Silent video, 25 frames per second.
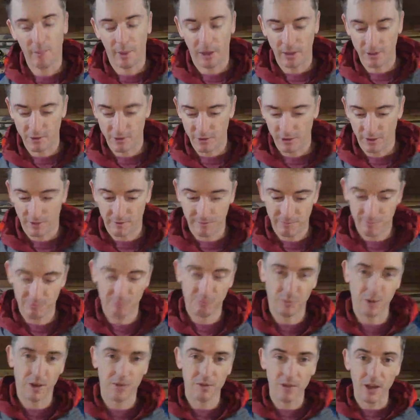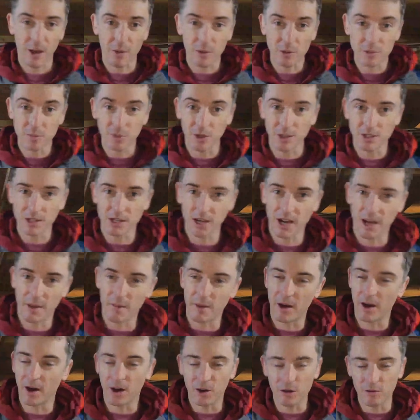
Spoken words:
battery? That was my dilemma.